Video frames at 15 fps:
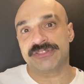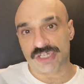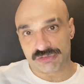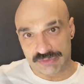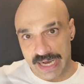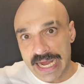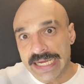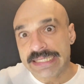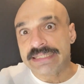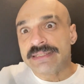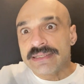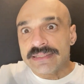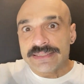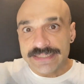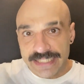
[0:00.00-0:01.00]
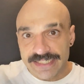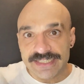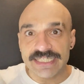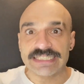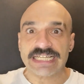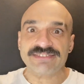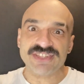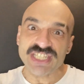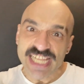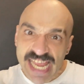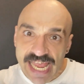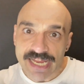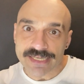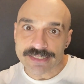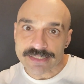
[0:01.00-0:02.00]
the right details at the
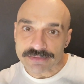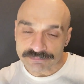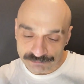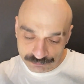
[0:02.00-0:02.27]
end.